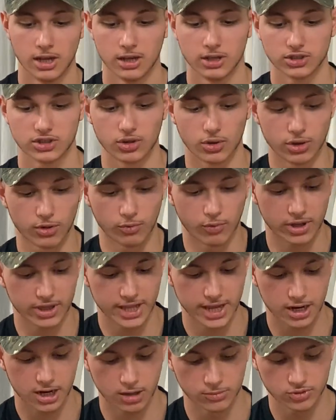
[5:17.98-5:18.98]
So the one
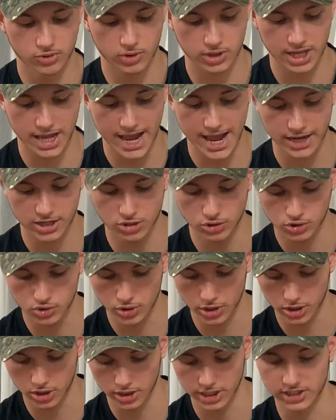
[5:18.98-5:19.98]
that comes with the
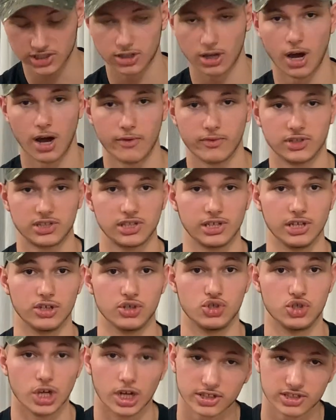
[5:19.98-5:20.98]
AccuTrigger is obviously
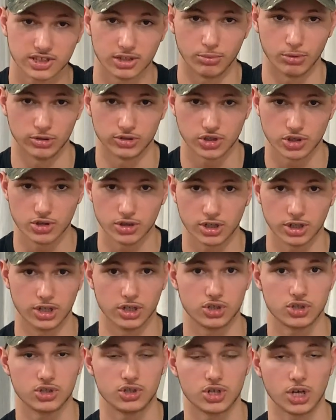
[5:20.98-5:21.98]
adjustable, so you could
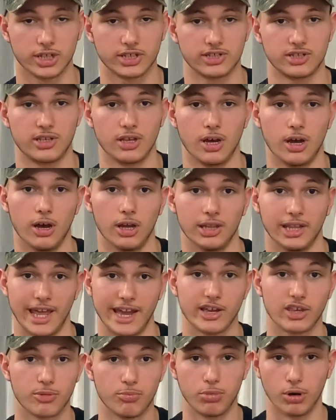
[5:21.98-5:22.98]
adjust the
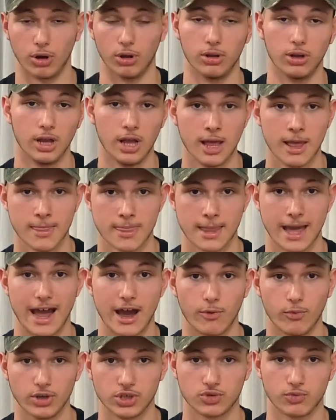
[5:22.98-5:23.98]
length pull at
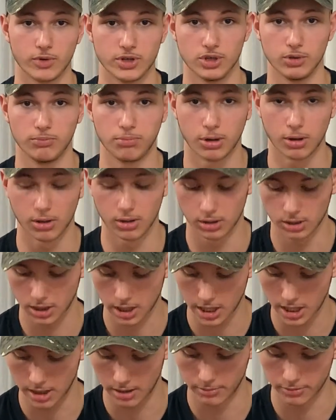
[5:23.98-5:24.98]
which when you
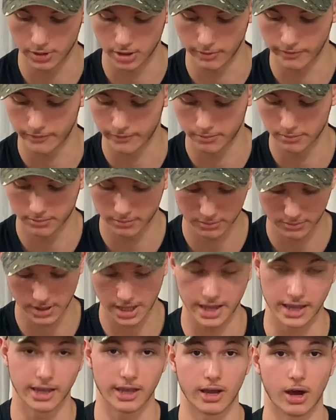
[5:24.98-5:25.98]
pull,
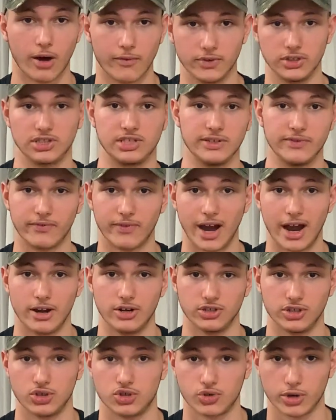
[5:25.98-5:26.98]
it obviously
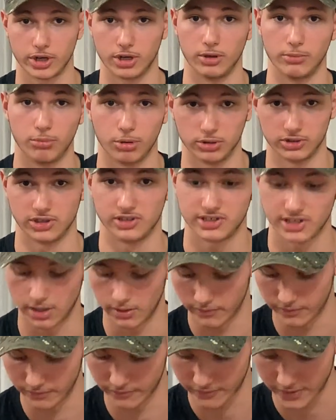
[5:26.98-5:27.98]
fires. The trigger pulls
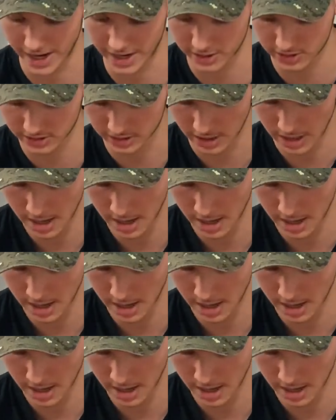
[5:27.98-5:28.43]
itself and fires.